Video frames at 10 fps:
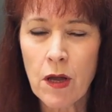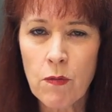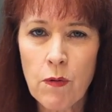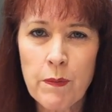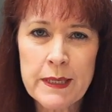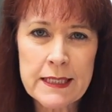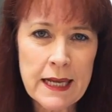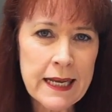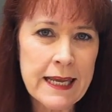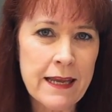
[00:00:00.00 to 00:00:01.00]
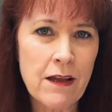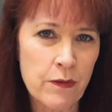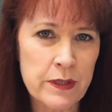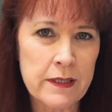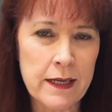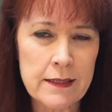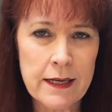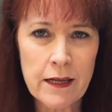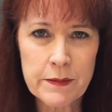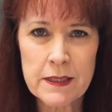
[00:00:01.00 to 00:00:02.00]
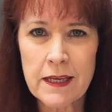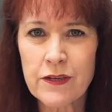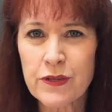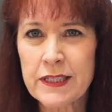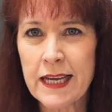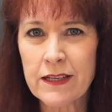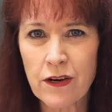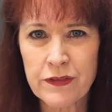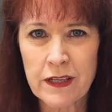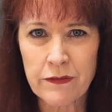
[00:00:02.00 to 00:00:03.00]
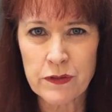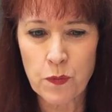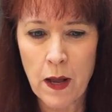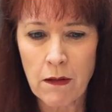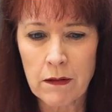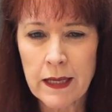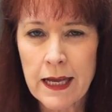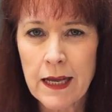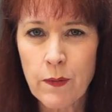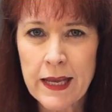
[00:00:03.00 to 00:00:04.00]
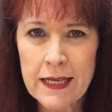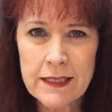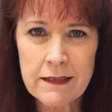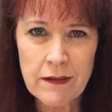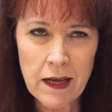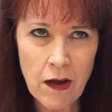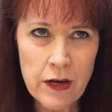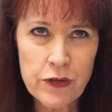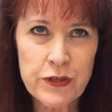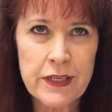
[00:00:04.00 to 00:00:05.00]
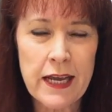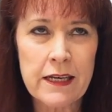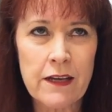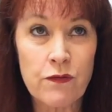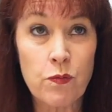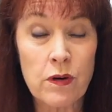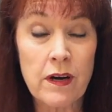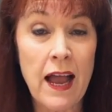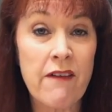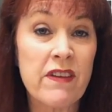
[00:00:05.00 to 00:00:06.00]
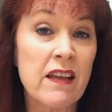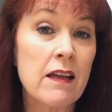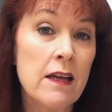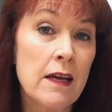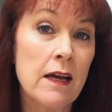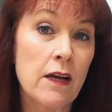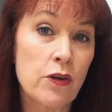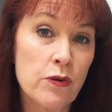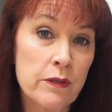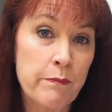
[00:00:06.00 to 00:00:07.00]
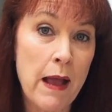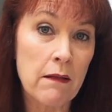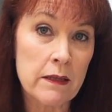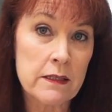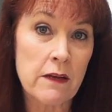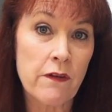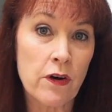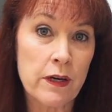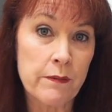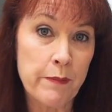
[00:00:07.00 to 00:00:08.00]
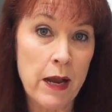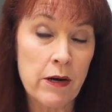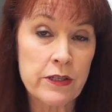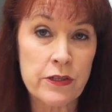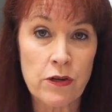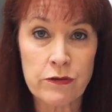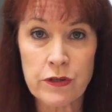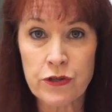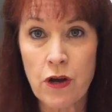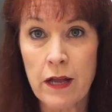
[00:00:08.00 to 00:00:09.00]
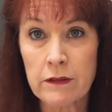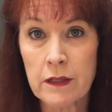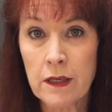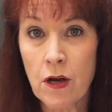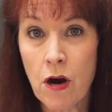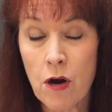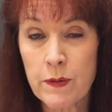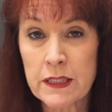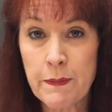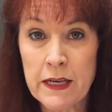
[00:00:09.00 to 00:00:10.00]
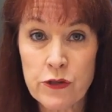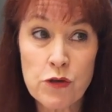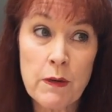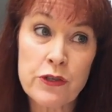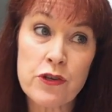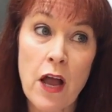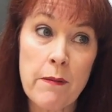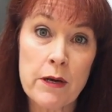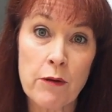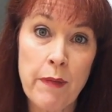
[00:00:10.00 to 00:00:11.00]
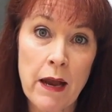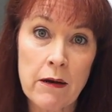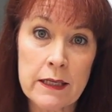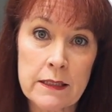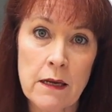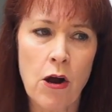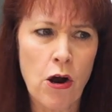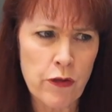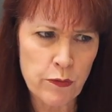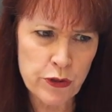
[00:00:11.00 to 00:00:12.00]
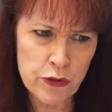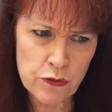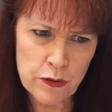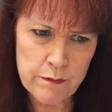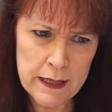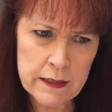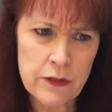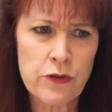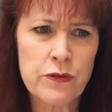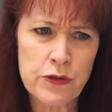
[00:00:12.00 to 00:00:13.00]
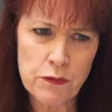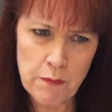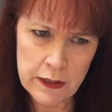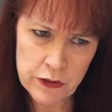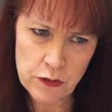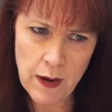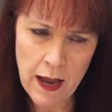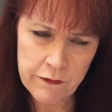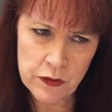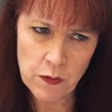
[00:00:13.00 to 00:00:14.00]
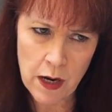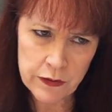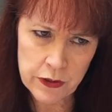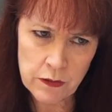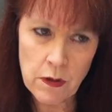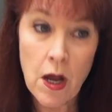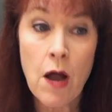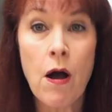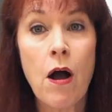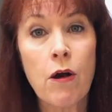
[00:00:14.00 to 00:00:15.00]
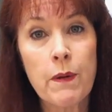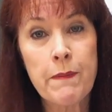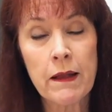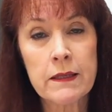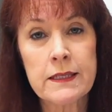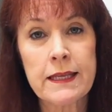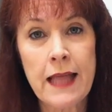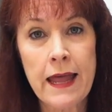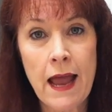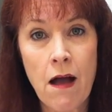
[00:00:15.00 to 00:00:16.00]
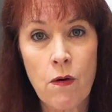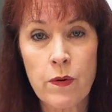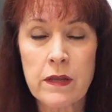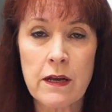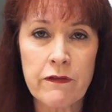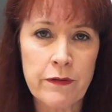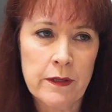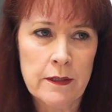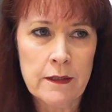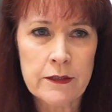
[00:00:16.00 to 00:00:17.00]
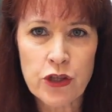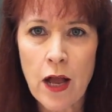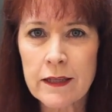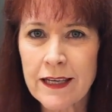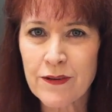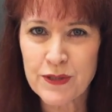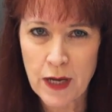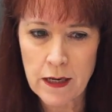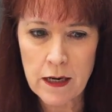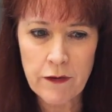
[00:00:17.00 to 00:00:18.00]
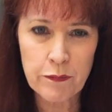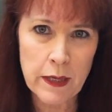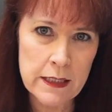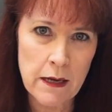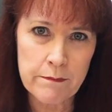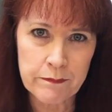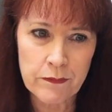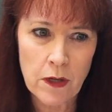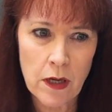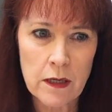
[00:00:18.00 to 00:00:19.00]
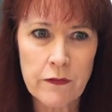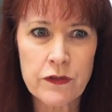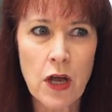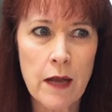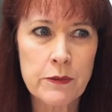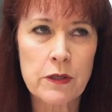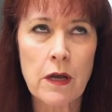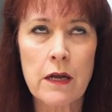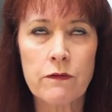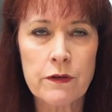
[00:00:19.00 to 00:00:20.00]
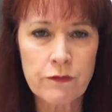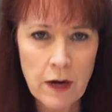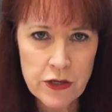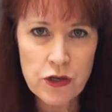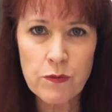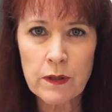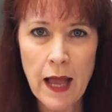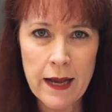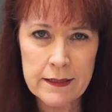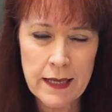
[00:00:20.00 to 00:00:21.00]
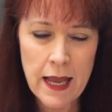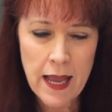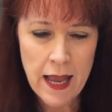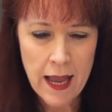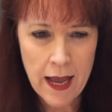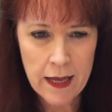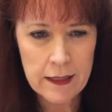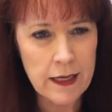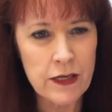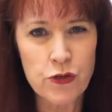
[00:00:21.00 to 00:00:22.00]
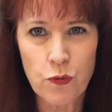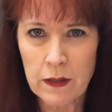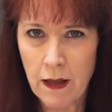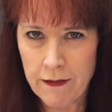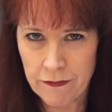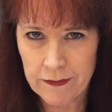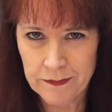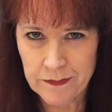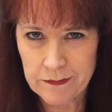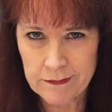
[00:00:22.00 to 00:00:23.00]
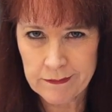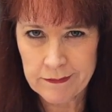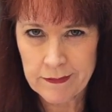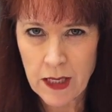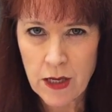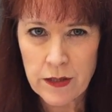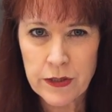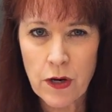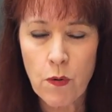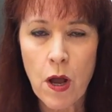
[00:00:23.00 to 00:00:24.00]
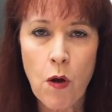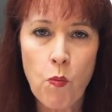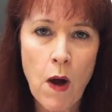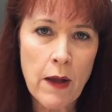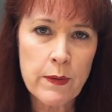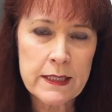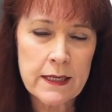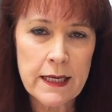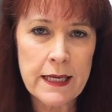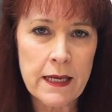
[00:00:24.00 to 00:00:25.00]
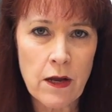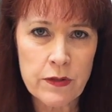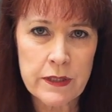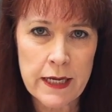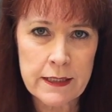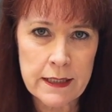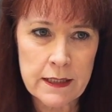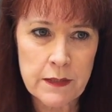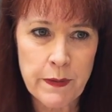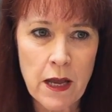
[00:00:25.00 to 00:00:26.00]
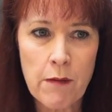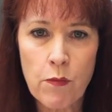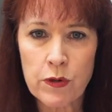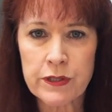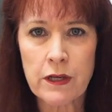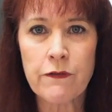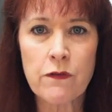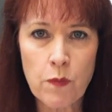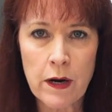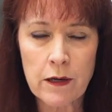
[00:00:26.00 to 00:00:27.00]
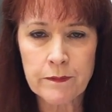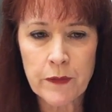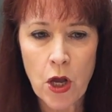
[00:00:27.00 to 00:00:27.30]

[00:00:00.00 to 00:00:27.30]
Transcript: Well, when we study ego states, it helps us understand ourselves well. We get to understand if we're having a good balance of our parent, adult, and child. Are we spending too much time in our parent, those should messages, you must, you have to, ought to? Are we balancing that out with enough child ego state, enough playtime, enough time to kind of refresh and relax and enjoy life? So why we study ego states is to become more self-aware,